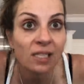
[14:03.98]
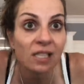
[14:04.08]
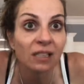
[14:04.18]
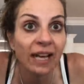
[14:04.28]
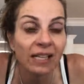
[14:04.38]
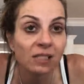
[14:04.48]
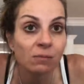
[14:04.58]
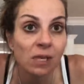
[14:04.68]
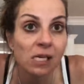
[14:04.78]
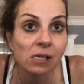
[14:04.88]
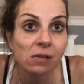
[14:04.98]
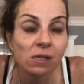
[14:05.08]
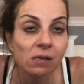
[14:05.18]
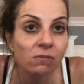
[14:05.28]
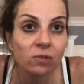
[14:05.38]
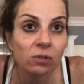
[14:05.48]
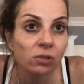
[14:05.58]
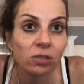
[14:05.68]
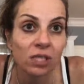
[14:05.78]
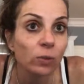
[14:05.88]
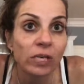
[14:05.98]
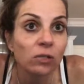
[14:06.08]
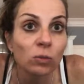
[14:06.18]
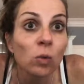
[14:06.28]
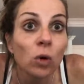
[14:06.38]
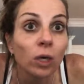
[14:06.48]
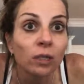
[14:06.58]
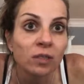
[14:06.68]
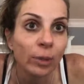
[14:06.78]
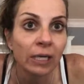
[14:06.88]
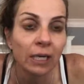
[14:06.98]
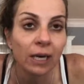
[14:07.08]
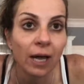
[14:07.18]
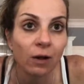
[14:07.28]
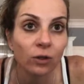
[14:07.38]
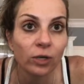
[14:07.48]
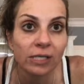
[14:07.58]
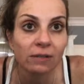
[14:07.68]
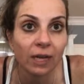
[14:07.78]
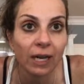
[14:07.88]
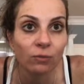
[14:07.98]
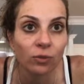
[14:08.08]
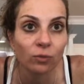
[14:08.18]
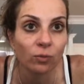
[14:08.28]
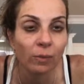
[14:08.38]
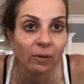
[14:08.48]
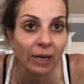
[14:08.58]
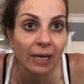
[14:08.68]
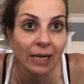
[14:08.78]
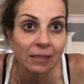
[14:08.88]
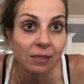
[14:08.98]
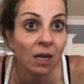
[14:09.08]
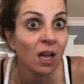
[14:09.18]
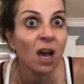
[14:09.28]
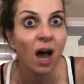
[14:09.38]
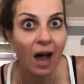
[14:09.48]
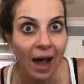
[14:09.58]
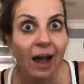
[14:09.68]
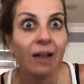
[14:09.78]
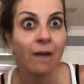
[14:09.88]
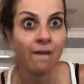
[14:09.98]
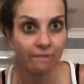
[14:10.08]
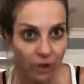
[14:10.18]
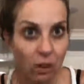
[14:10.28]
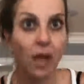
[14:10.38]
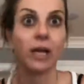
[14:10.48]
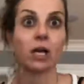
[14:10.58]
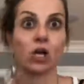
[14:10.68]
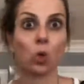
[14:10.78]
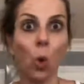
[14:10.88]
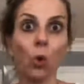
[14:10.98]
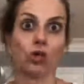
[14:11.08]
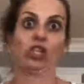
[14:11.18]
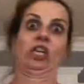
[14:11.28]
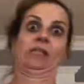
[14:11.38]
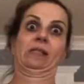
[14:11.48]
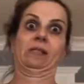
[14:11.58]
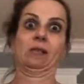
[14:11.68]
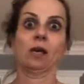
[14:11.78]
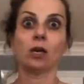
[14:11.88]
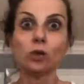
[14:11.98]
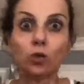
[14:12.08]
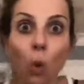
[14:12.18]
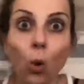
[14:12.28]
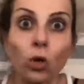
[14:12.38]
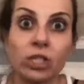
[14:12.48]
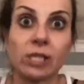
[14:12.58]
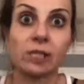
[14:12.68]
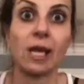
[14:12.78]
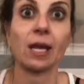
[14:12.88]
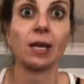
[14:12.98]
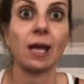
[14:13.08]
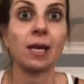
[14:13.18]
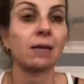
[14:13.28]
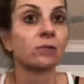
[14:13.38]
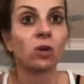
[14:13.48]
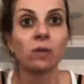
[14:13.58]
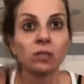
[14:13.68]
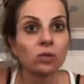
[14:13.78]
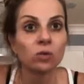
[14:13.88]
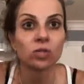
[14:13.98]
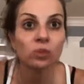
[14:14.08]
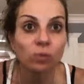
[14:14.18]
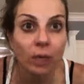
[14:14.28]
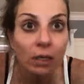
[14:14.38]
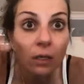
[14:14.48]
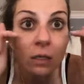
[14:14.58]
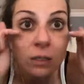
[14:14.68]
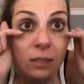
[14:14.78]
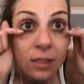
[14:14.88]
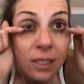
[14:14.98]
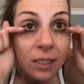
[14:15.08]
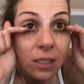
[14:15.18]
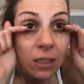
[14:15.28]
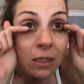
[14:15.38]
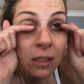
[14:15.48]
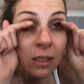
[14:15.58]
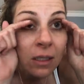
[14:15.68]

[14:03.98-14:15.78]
and it's gonna last me 6 weeks or more, depending on how aggressive I am with rubbing my eyes. I feel like gorgeous. Gorgeous. Katie, don't I look gorgeous with my tinted